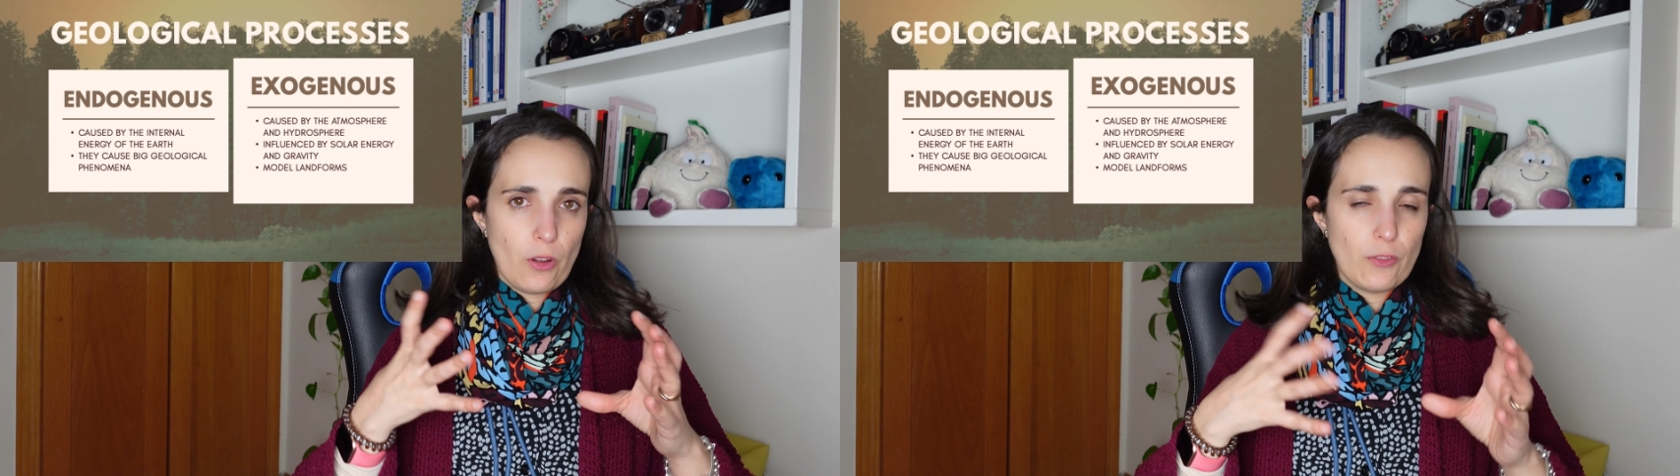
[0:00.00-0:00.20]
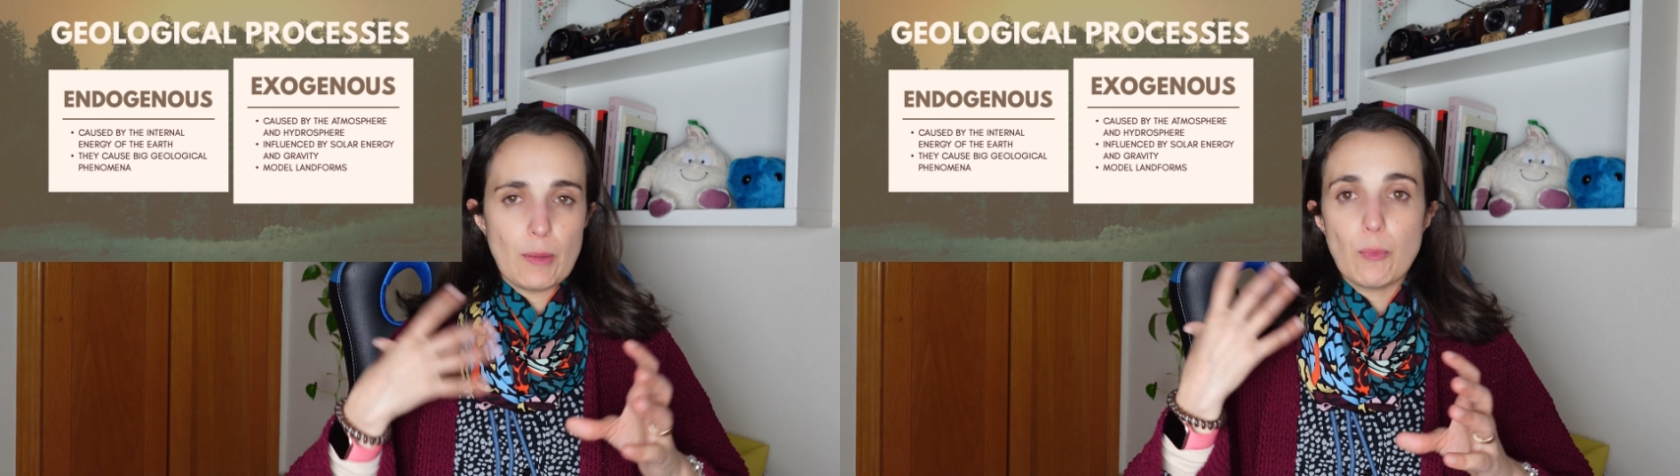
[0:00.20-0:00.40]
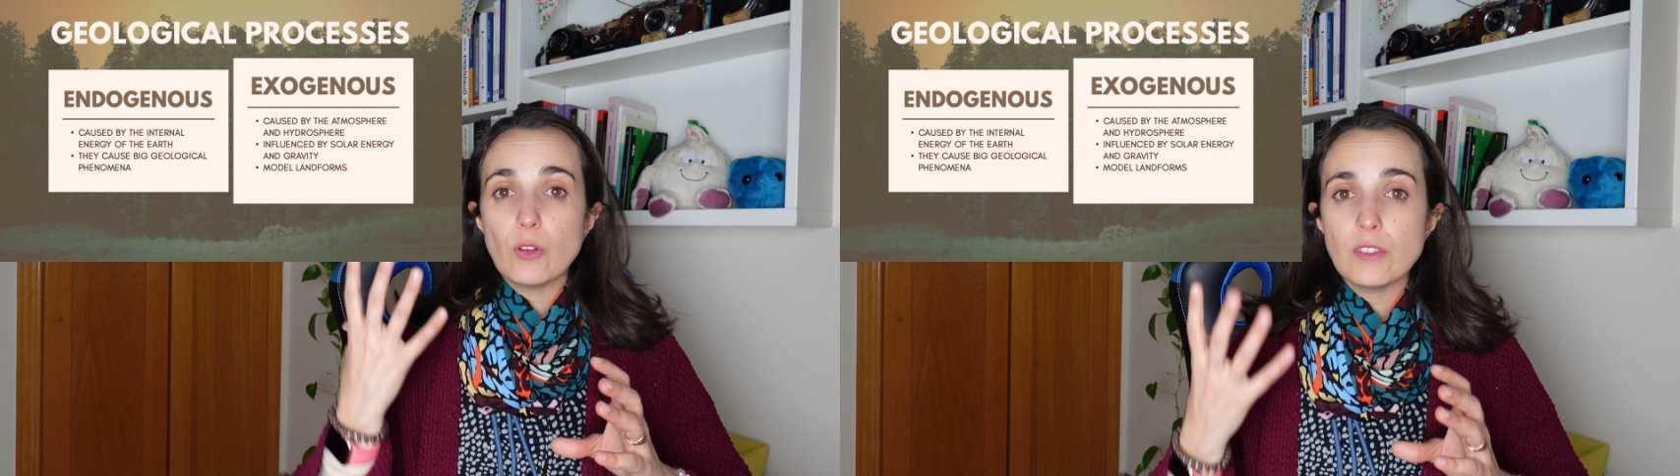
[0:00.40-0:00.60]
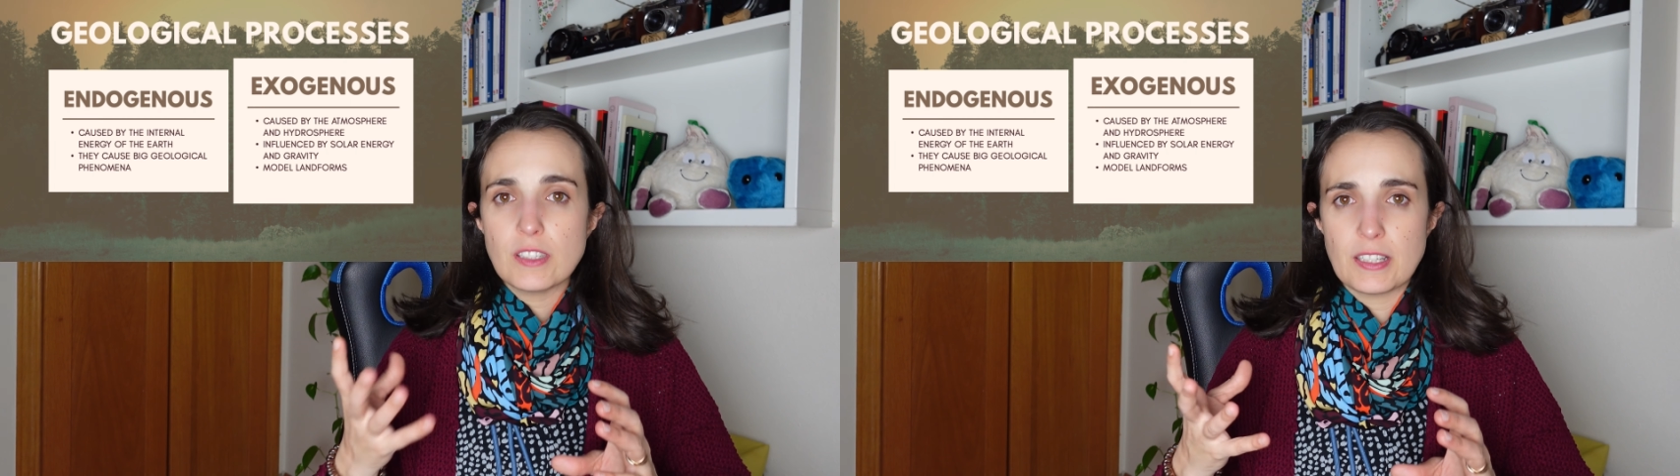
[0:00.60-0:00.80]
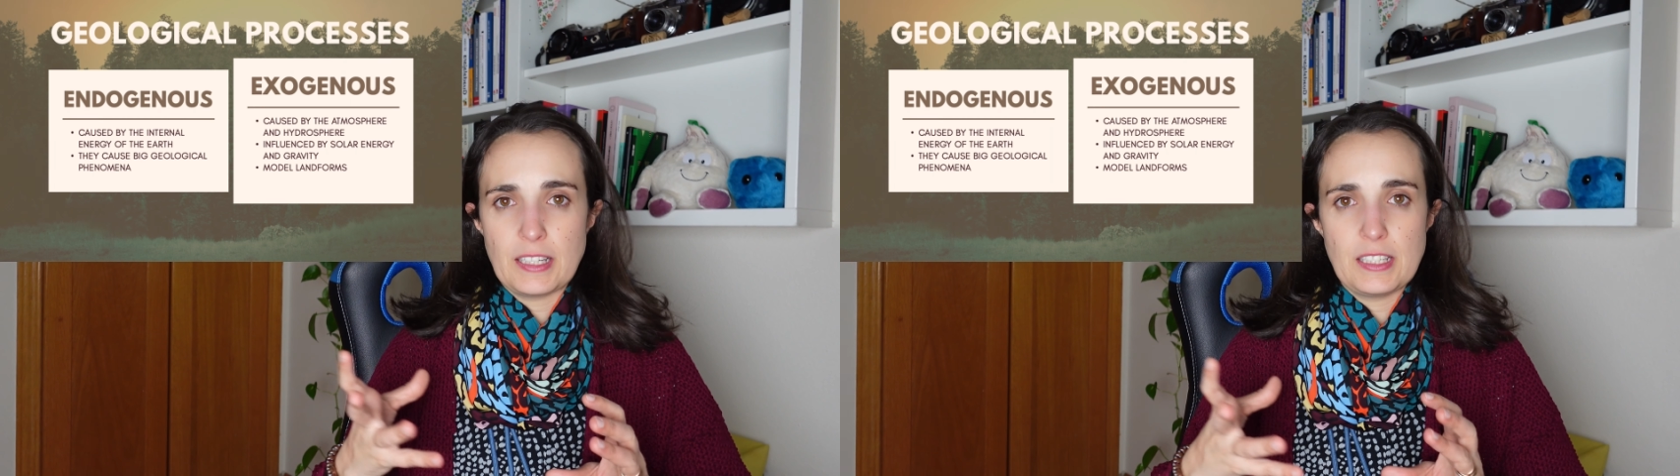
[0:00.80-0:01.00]
of the
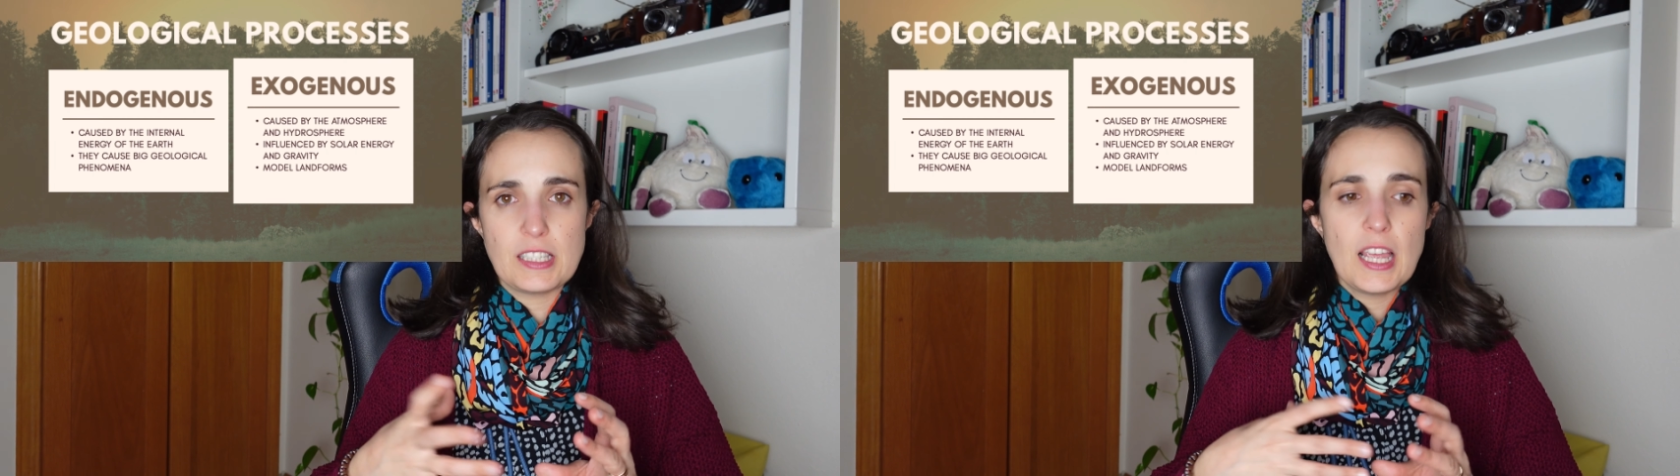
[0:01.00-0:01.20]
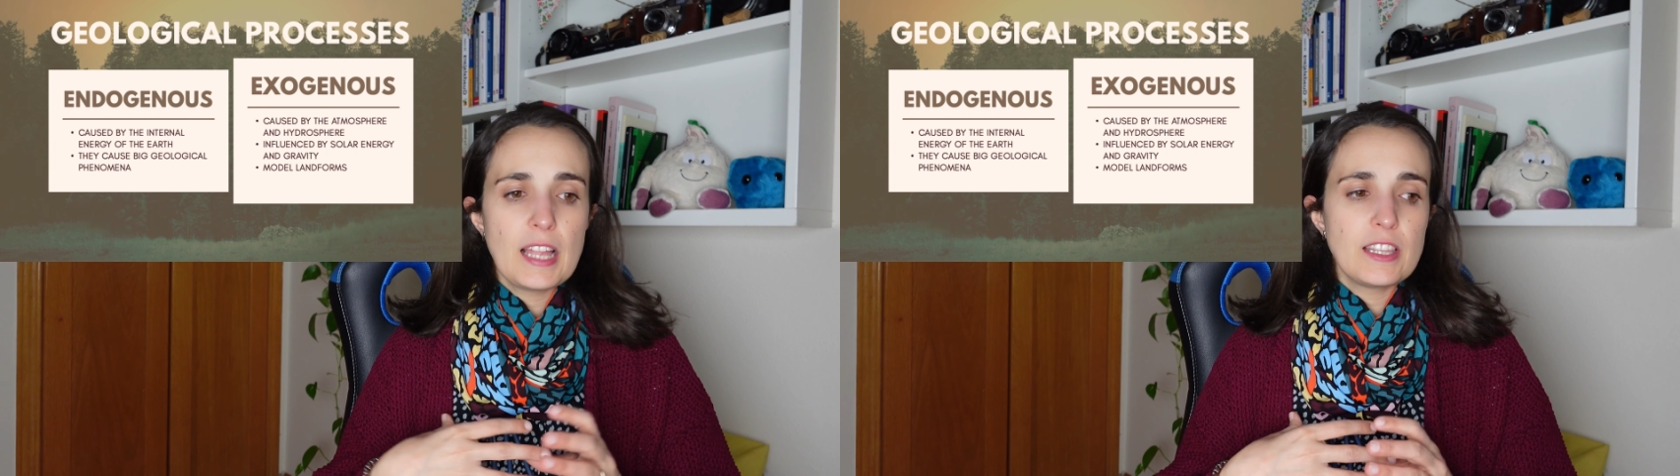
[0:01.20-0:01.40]
mountains,